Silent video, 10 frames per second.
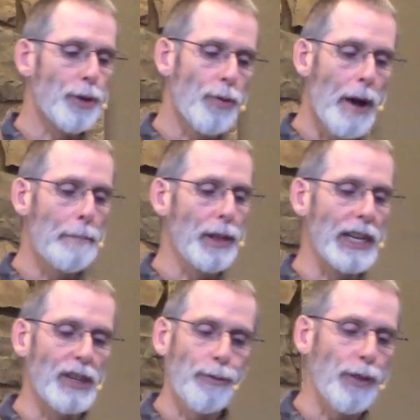
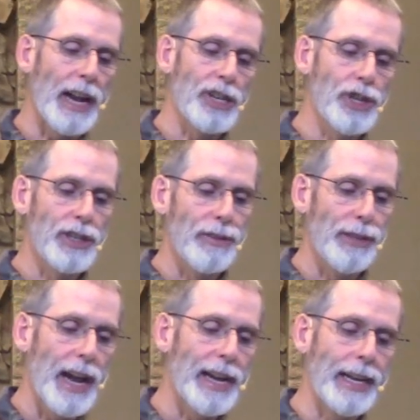rumblings, flashes of
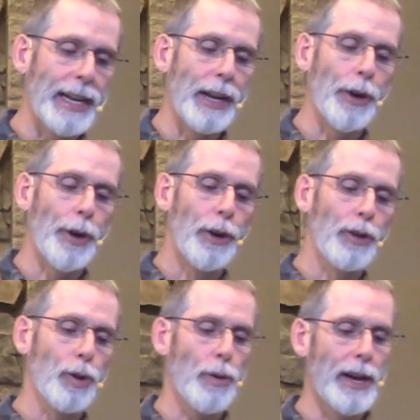lightning, and an
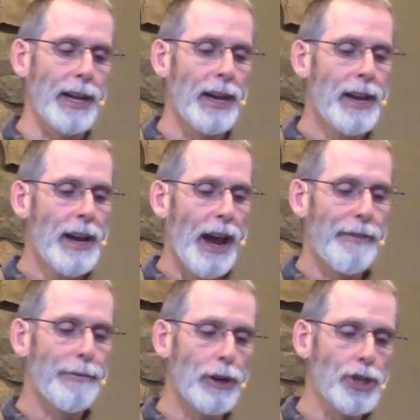earthquake.
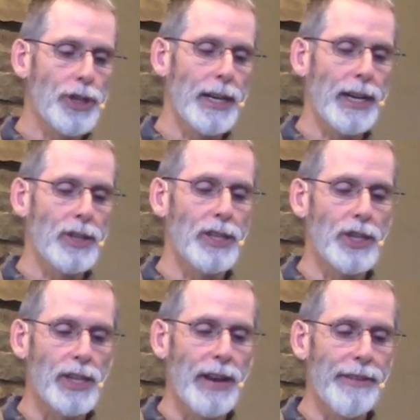And verse 6 the
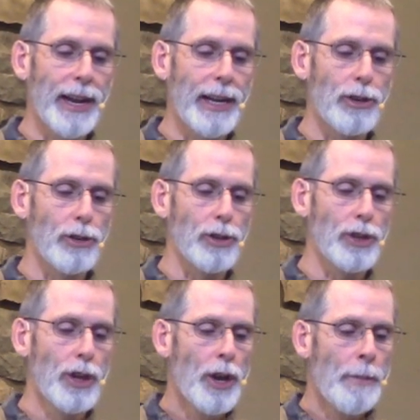seven
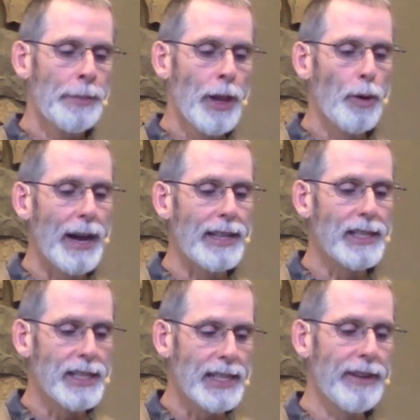angels who had the
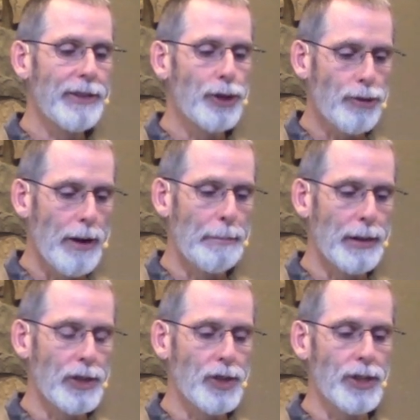seven
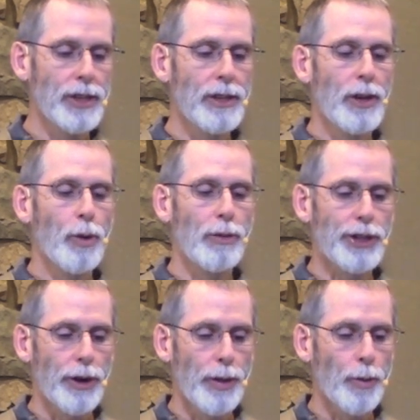trumpets,
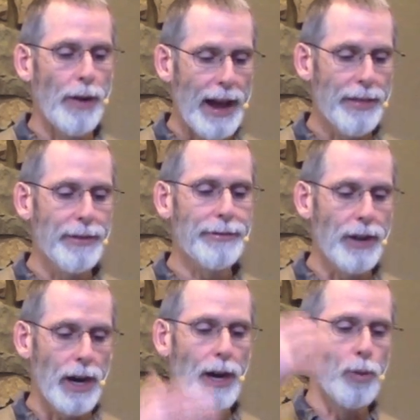which are the wrath of
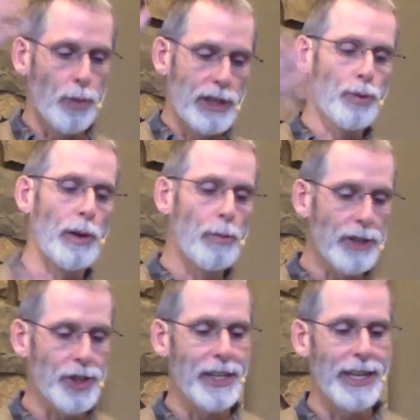God, which we will
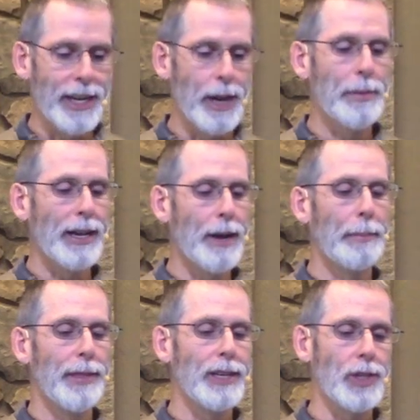see coming up
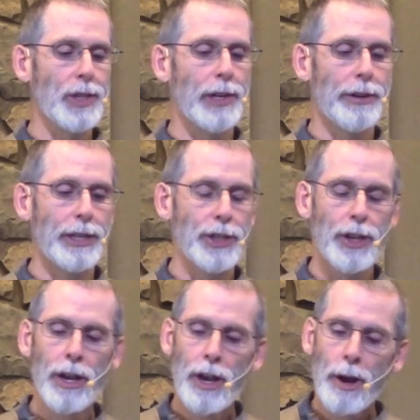in this series,
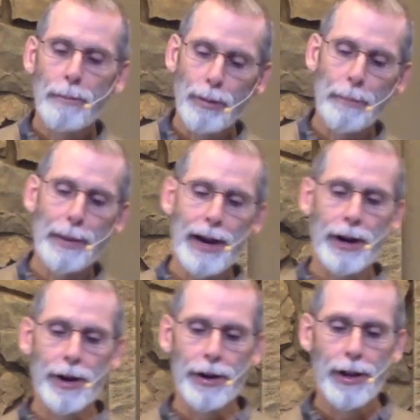
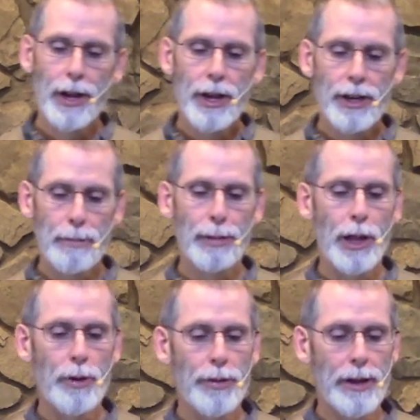prepared to
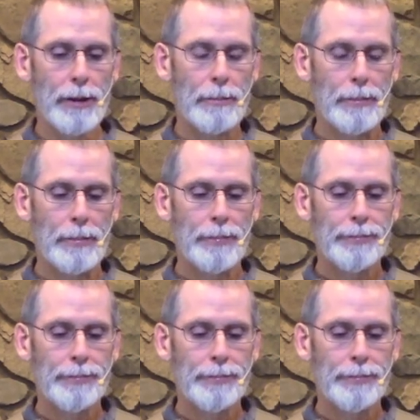blow them.